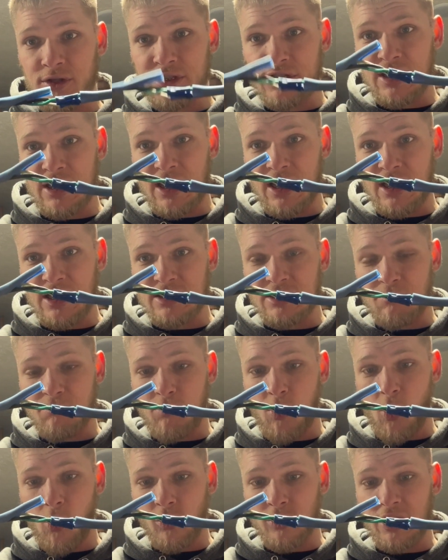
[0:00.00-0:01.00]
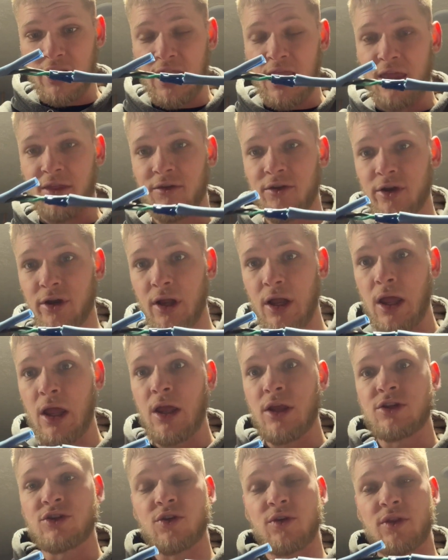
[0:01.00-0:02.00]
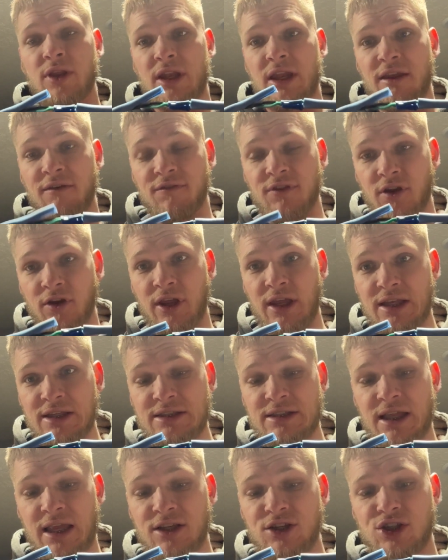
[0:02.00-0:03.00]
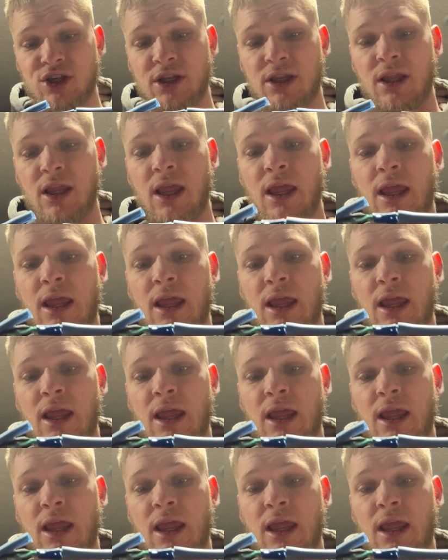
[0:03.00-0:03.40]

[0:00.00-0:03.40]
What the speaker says: to get it to pull together, so that if there is tension,